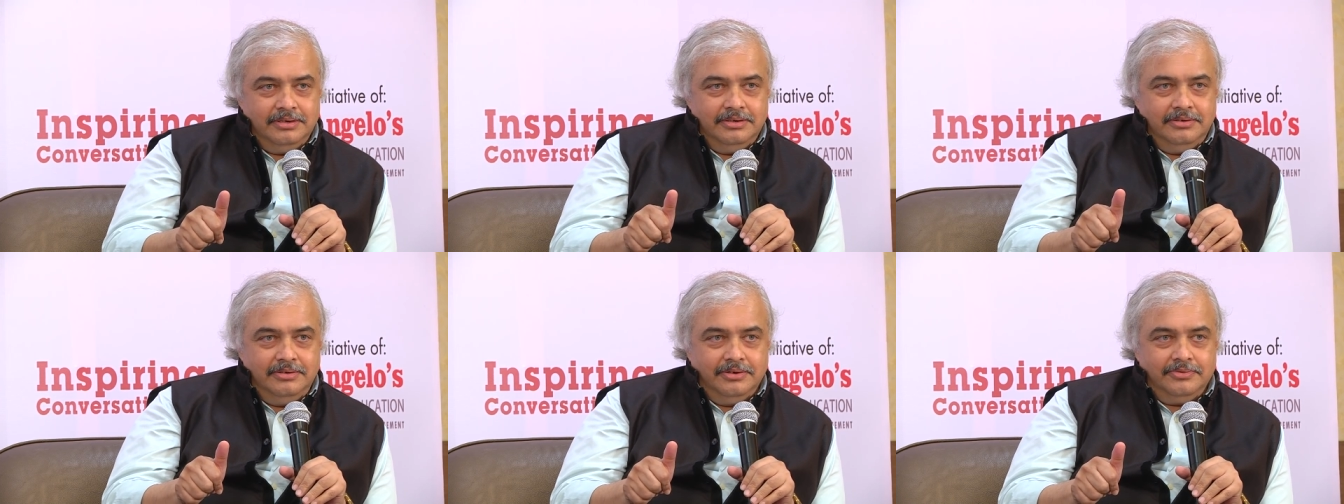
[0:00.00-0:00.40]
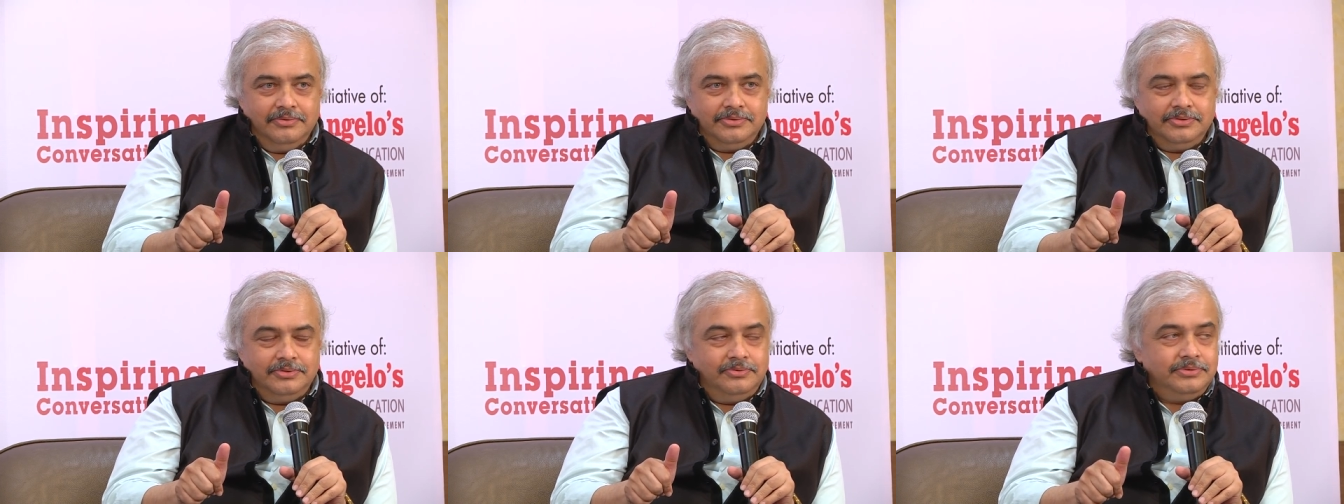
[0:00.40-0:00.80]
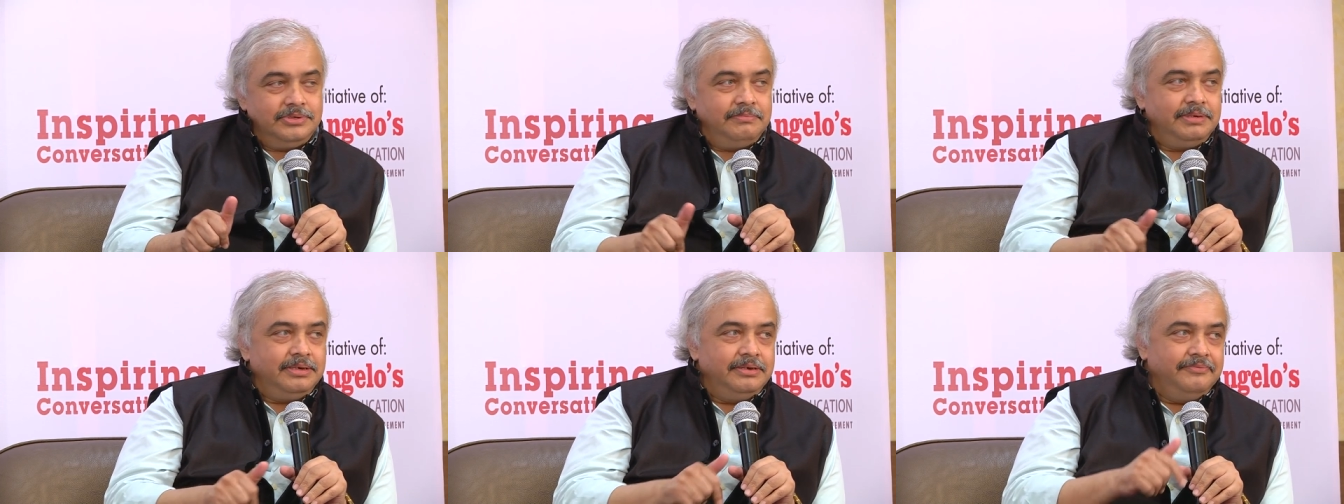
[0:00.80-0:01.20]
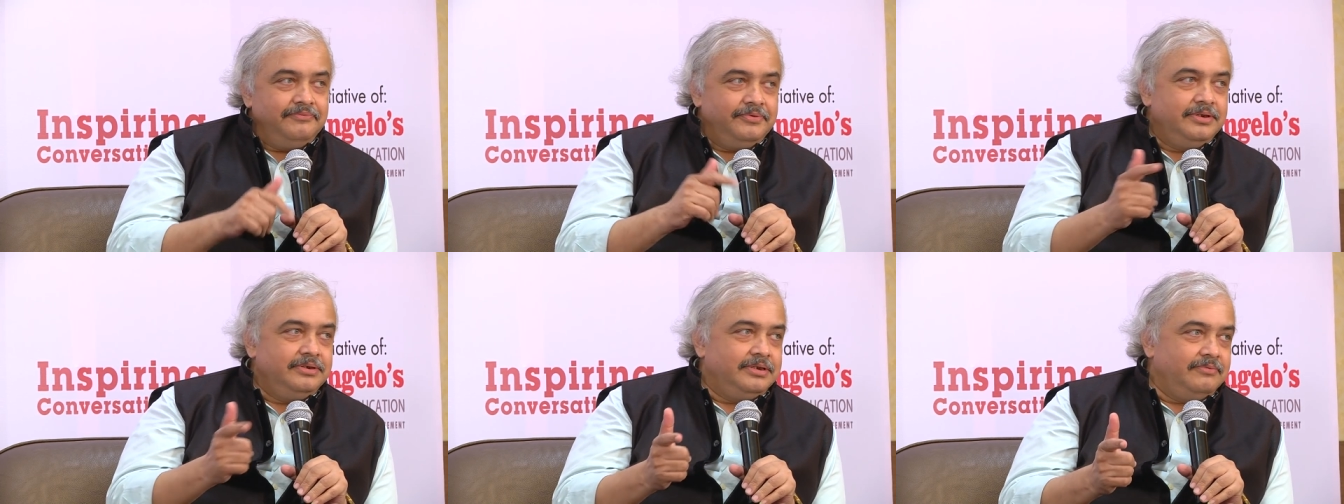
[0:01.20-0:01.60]
You have to do something
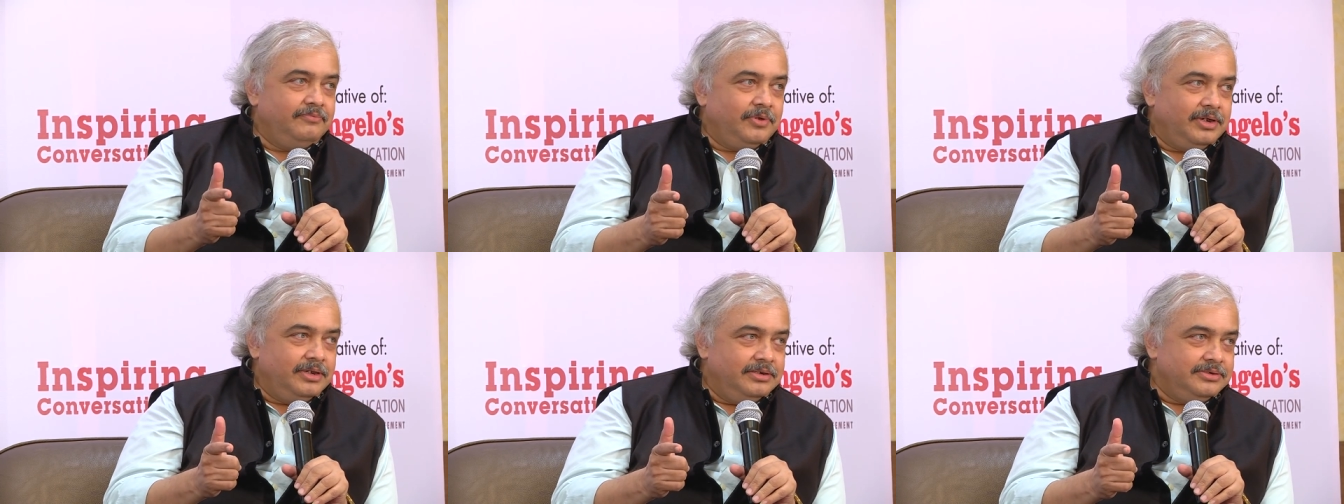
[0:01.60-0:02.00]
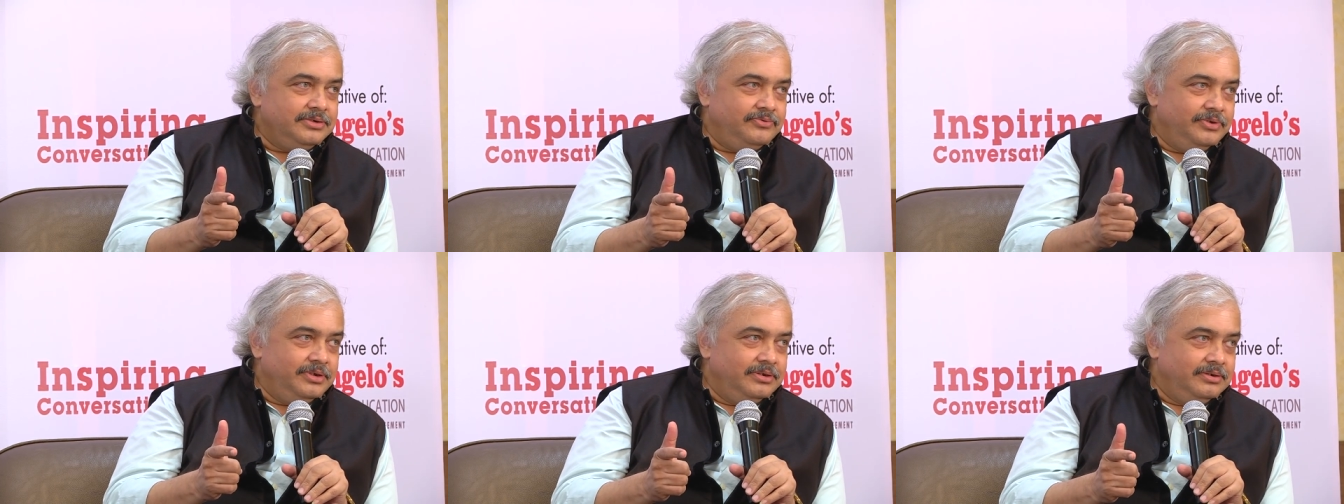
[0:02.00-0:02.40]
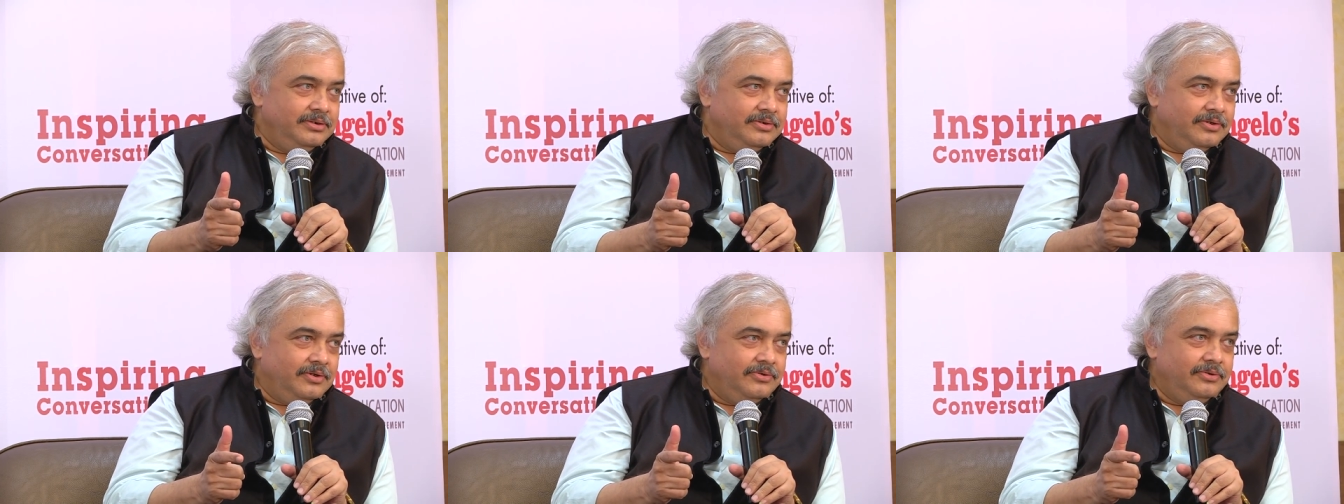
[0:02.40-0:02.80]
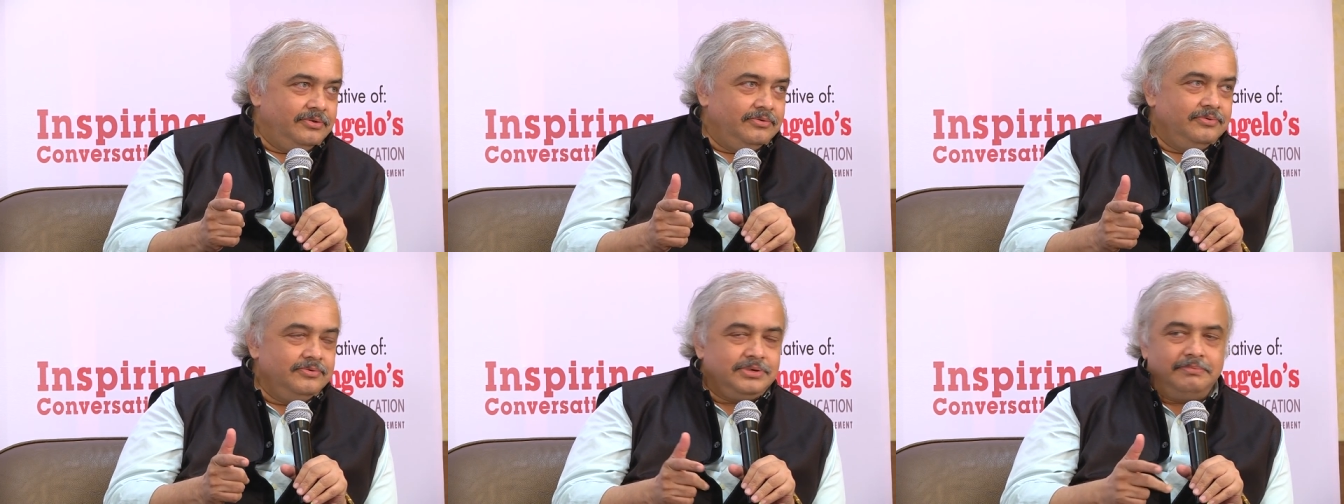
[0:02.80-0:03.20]
different than what others are doing. Or you have
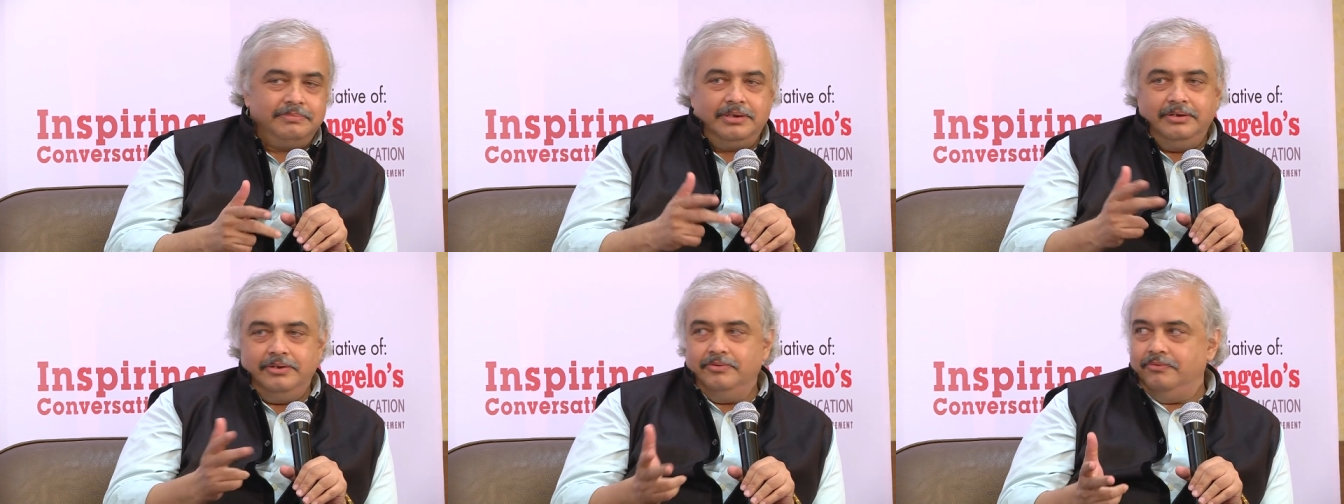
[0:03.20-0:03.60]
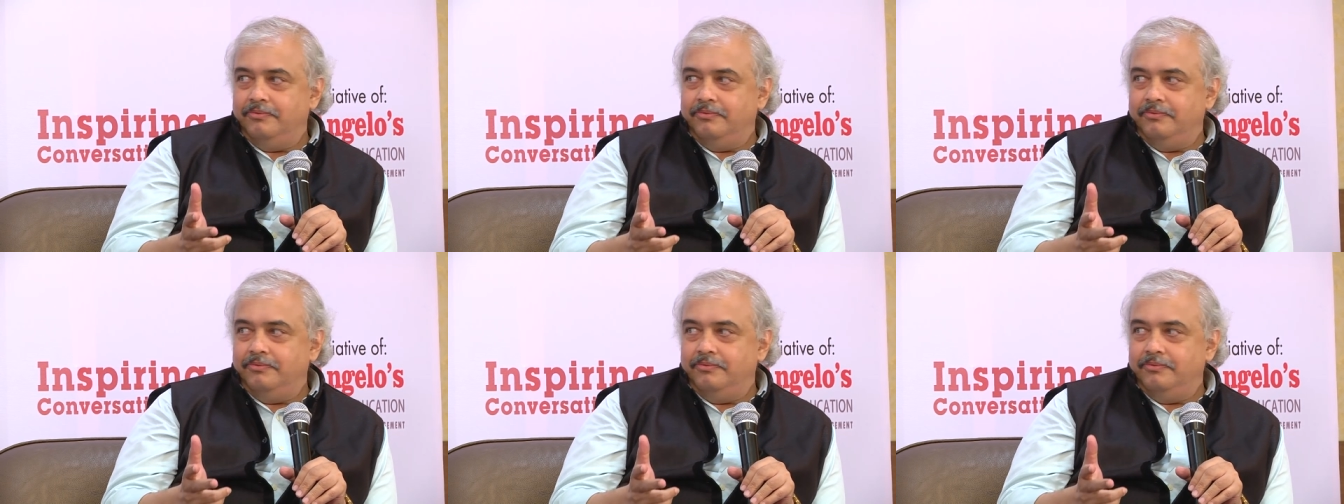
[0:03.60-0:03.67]
to do something new.